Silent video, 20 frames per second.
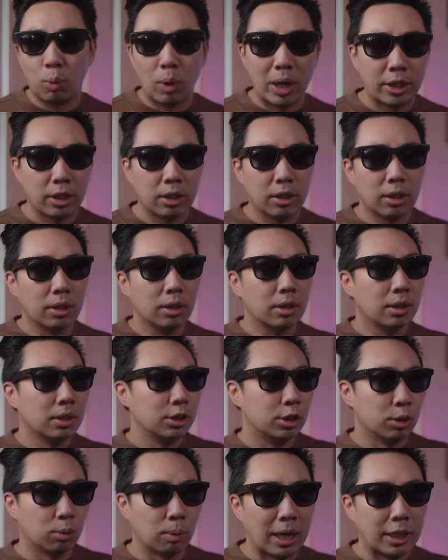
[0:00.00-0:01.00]
weather,
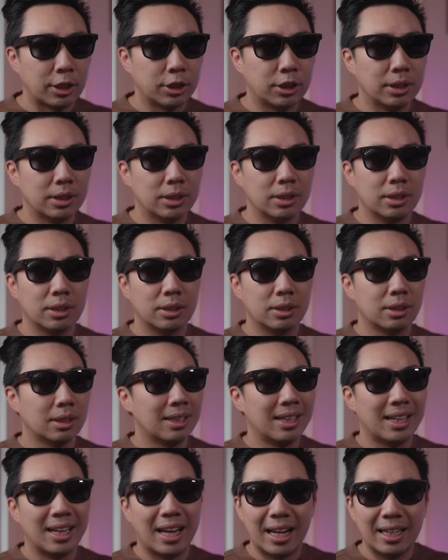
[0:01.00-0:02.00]
directions,
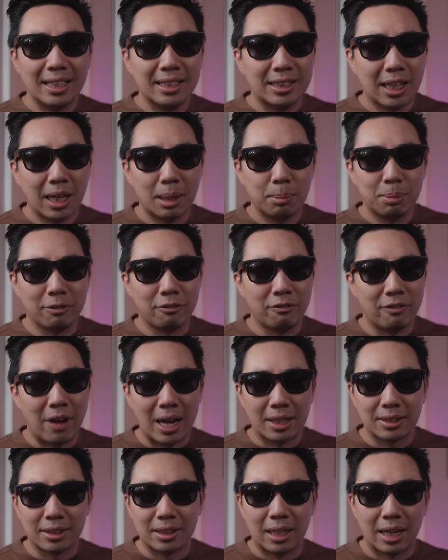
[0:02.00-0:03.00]
any type of
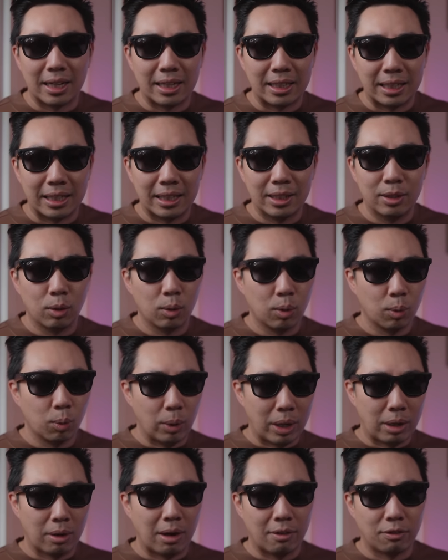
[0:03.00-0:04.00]
facts that I need
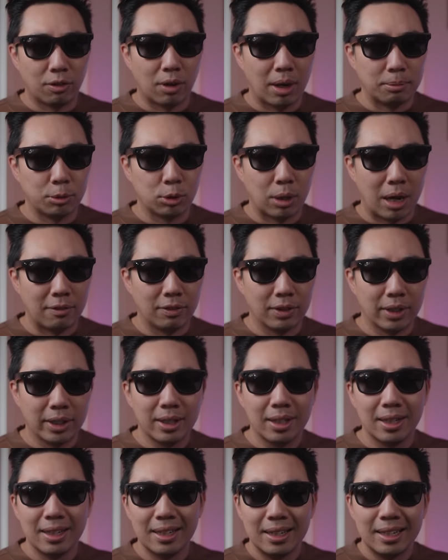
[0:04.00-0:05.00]
wherever I'm
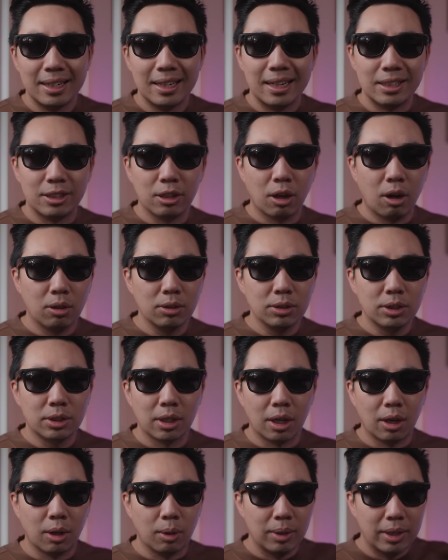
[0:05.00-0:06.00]
traveling. And
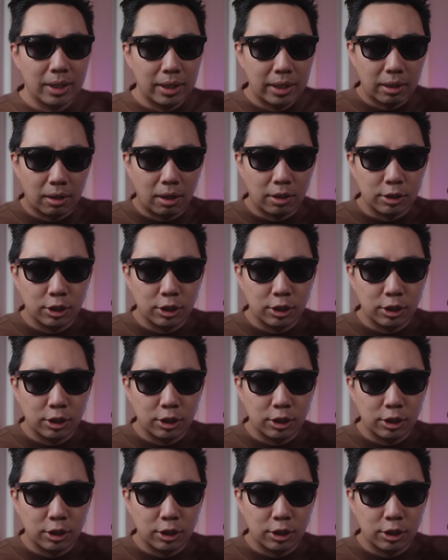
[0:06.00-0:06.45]
also there are